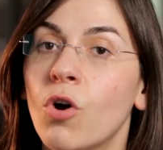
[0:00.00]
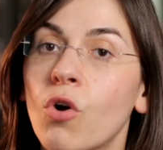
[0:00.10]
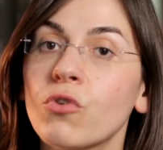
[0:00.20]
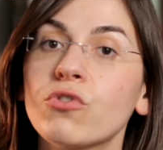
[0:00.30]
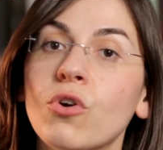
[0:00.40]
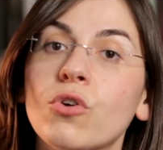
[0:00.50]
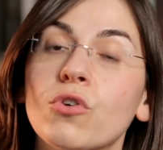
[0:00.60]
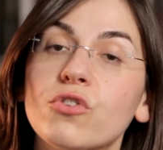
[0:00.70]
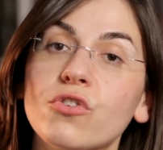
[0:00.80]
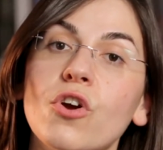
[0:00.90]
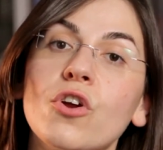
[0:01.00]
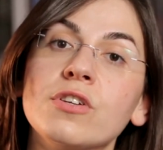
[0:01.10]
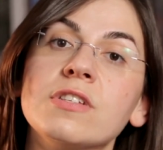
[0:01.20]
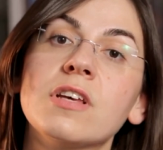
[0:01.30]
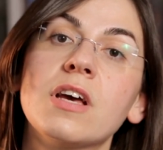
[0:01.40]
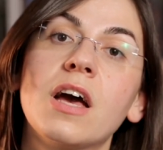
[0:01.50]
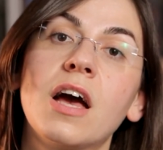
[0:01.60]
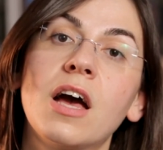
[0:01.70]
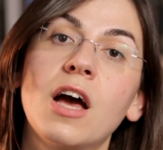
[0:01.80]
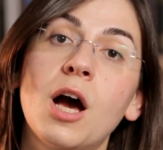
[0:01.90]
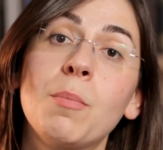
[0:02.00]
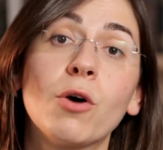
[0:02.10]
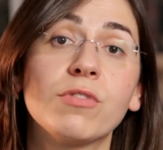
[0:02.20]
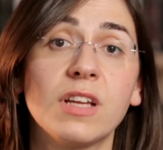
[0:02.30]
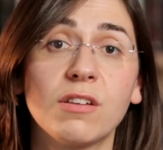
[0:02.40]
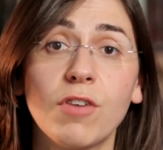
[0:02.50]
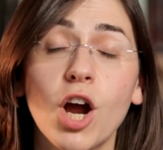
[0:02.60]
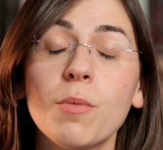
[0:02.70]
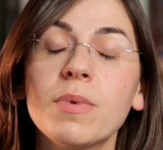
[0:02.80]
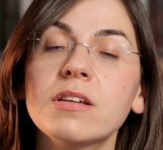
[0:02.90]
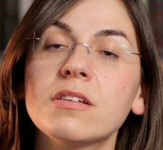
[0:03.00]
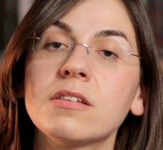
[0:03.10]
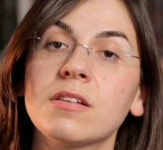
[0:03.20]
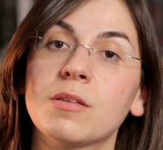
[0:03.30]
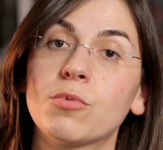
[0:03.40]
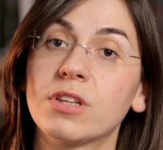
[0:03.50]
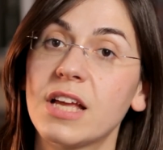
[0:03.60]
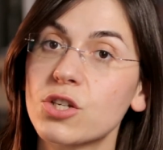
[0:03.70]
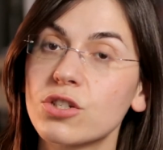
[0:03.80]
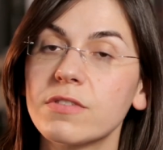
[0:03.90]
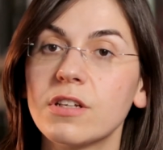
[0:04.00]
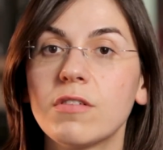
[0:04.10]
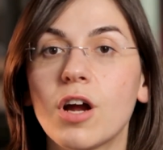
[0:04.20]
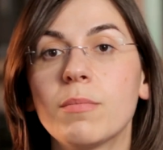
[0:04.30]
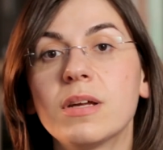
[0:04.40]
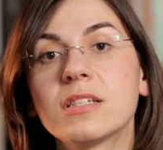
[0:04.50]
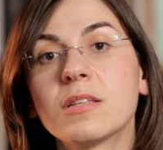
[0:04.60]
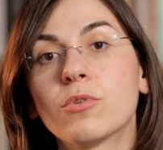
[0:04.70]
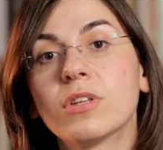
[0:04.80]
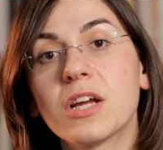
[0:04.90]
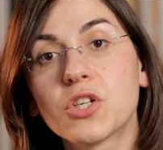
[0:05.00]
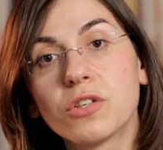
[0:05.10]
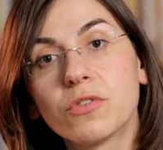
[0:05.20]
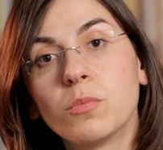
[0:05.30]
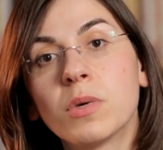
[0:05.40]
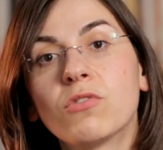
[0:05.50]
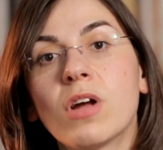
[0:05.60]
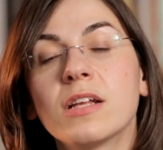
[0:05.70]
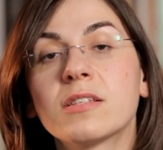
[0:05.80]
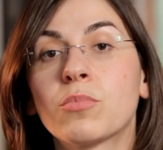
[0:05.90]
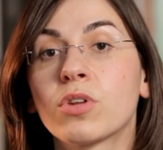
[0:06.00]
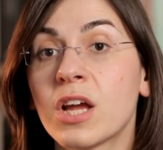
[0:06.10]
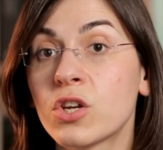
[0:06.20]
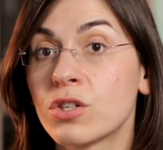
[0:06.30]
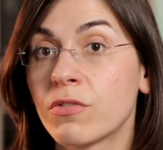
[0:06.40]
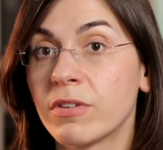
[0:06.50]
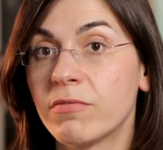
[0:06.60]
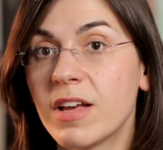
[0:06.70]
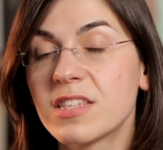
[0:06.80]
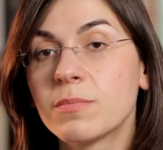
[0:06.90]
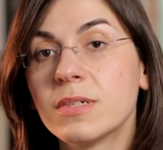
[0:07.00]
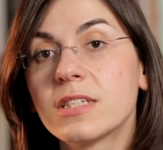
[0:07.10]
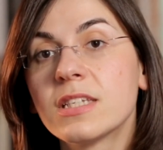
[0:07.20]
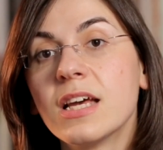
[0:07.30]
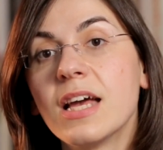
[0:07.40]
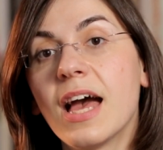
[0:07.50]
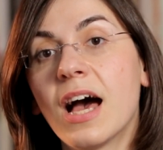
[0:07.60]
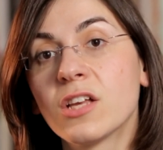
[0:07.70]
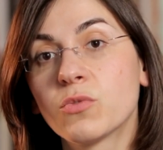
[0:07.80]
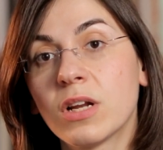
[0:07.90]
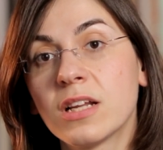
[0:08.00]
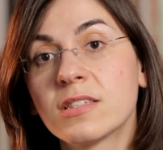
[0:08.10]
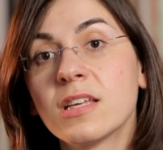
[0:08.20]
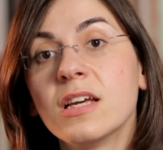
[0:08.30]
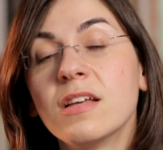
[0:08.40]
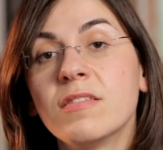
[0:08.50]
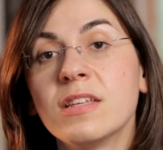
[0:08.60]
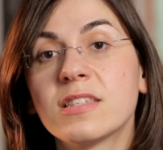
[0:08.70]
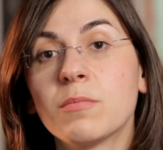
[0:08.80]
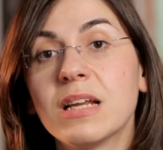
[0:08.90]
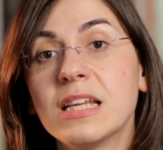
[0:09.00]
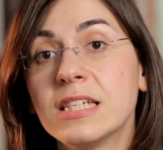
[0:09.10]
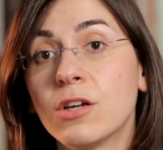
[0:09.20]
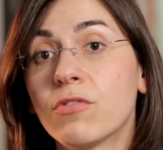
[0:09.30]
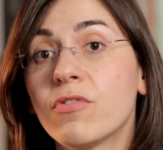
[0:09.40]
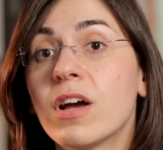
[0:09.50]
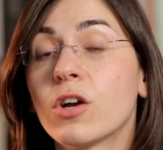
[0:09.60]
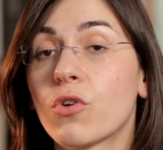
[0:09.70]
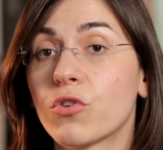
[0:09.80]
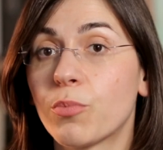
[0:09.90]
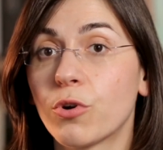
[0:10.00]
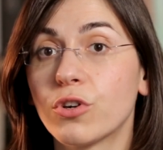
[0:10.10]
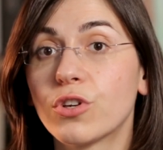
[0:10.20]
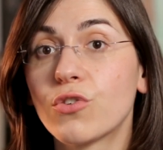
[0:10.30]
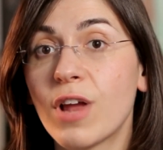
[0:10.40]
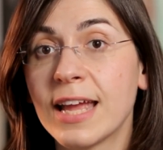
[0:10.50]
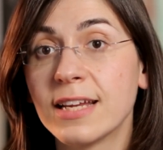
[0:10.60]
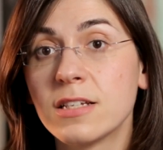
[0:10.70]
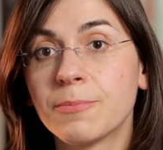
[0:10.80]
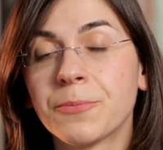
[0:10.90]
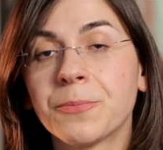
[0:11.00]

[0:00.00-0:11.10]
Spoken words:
also concerns about the environment, the protection of the environment, the protection of human rights, protection of investments, as well as the stability of cross-border trade.